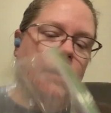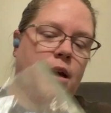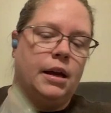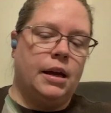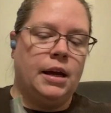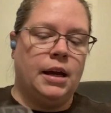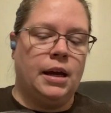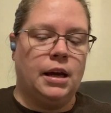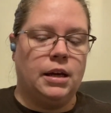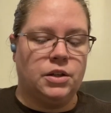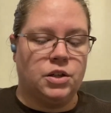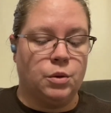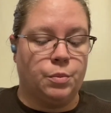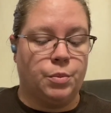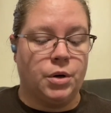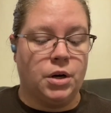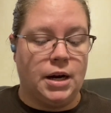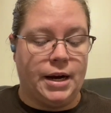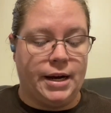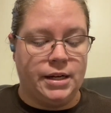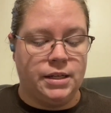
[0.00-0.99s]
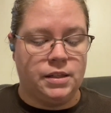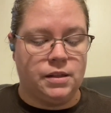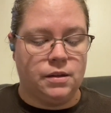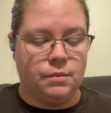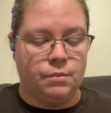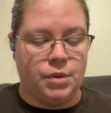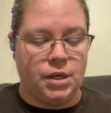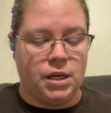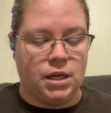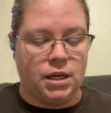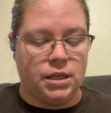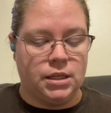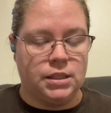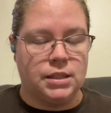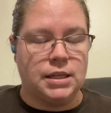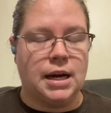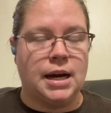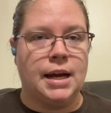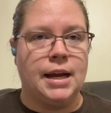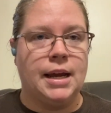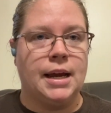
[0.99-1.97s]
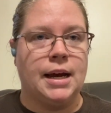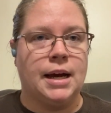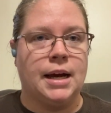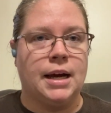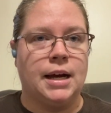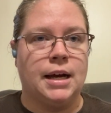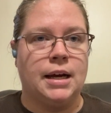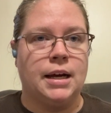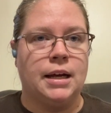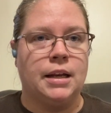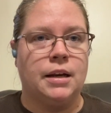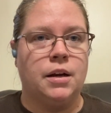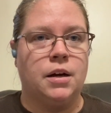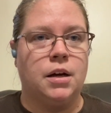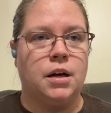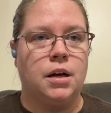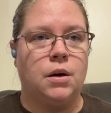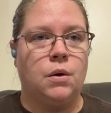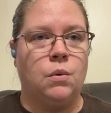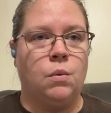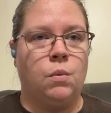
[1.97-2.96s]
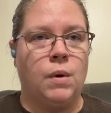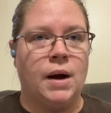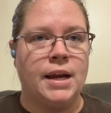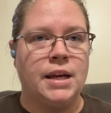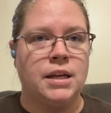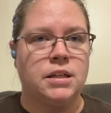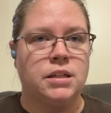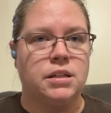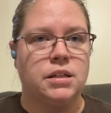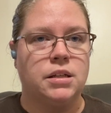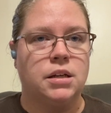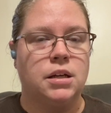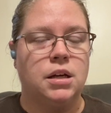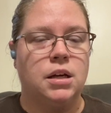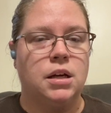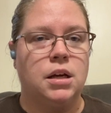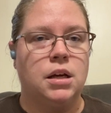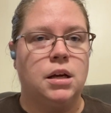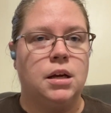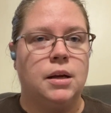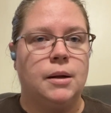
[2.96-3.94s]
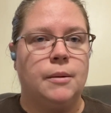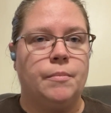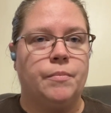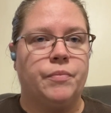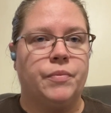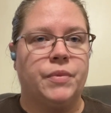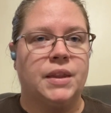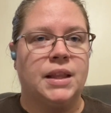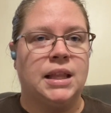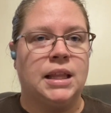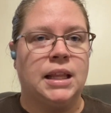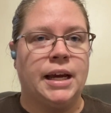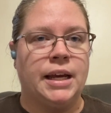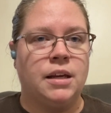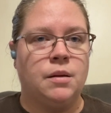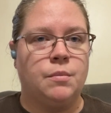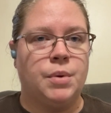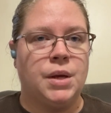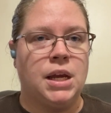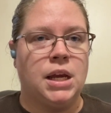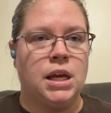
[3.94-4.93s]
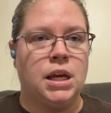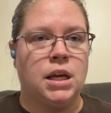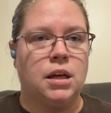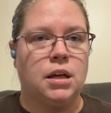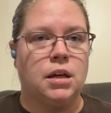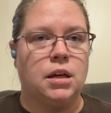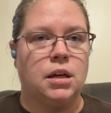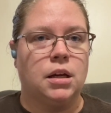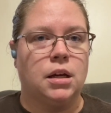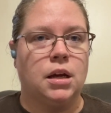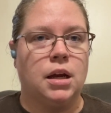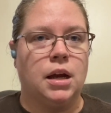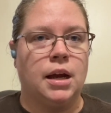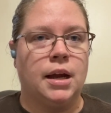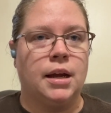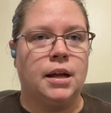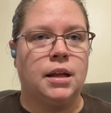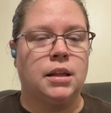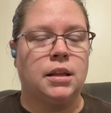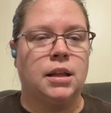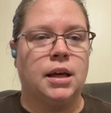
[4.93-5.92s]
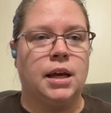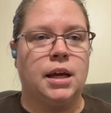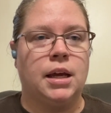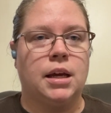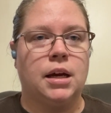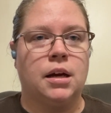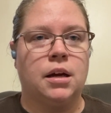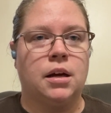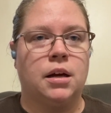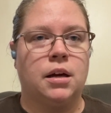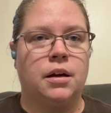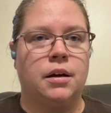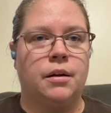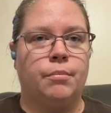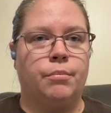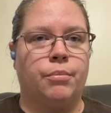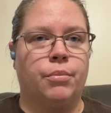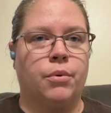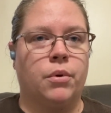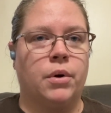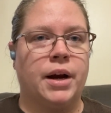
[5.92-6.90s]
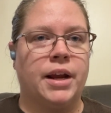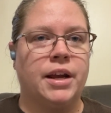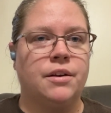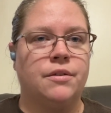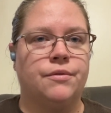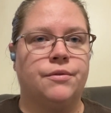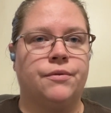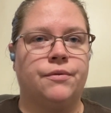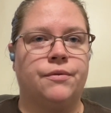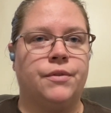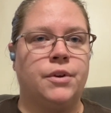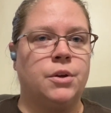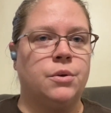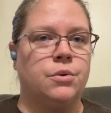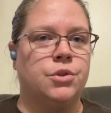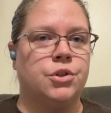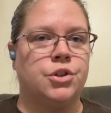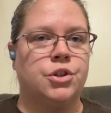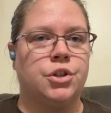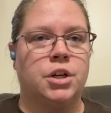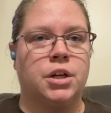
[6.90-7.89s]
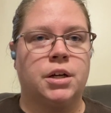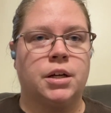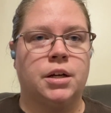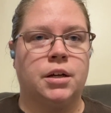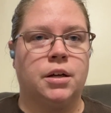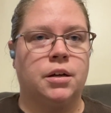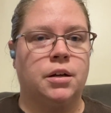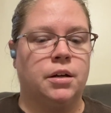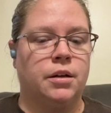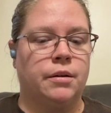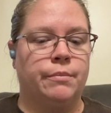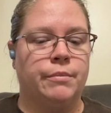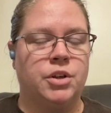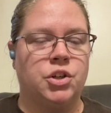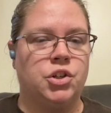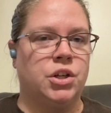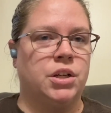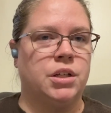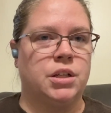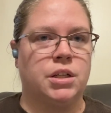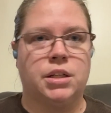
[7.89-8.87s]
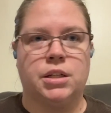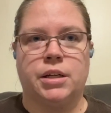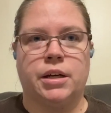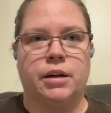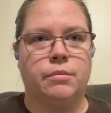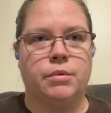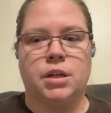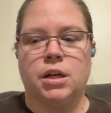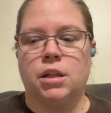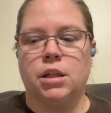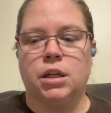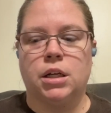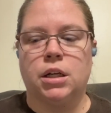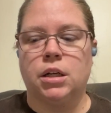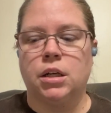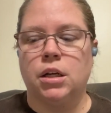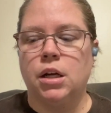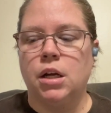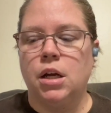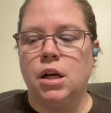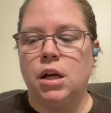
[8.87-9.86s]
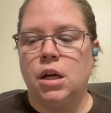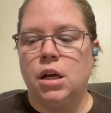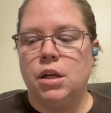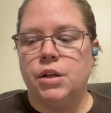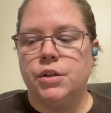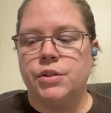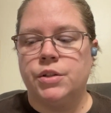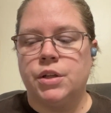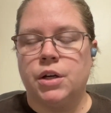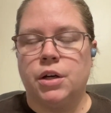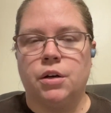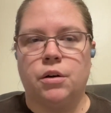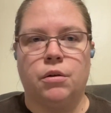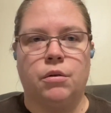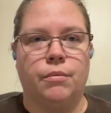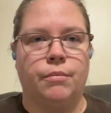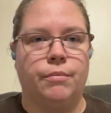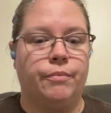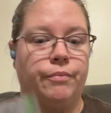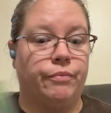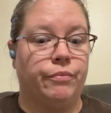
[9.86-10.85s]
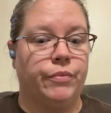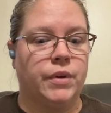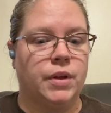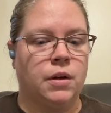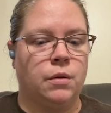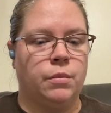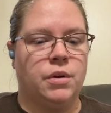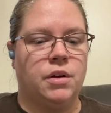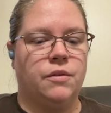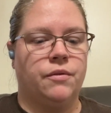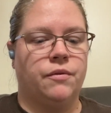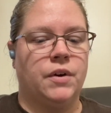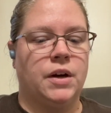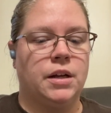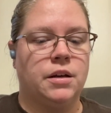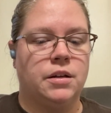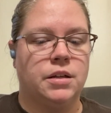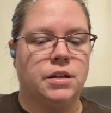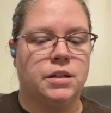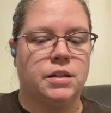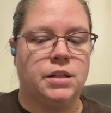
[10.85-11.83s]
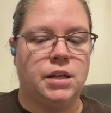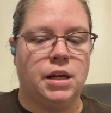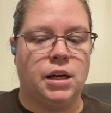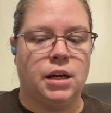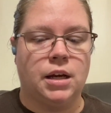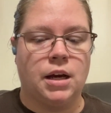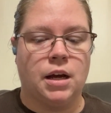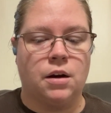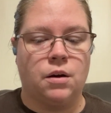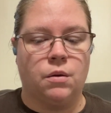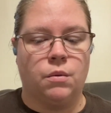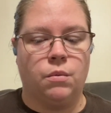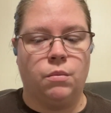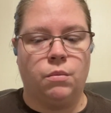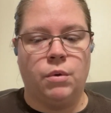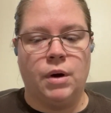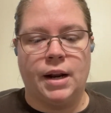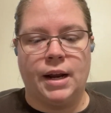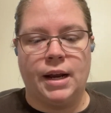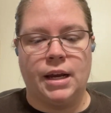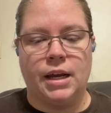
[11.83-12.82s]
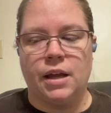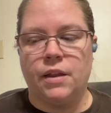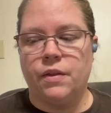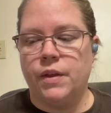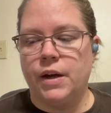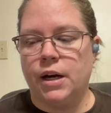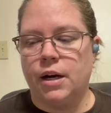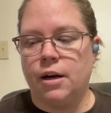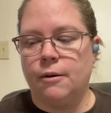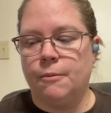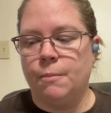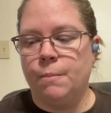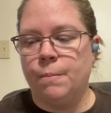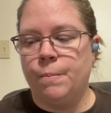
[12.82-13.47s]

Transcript: a surprise because I had white, light pink, and like a bright fuchsia magenta type color. So it'll be fun to see kind of what I get there.